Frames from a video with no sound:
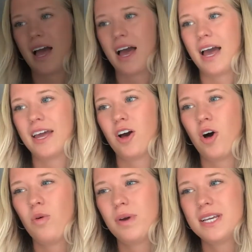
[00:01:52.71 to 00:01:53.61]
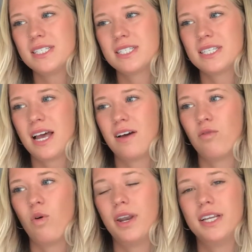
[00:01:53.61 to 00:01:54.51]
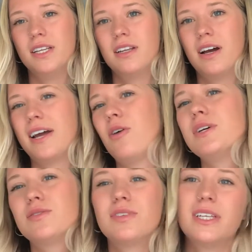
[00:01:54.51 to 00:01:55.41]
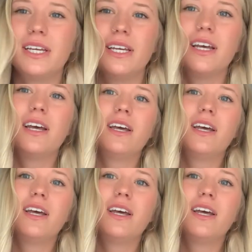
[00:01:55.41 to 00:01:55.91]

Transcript: I always have wanted, I always really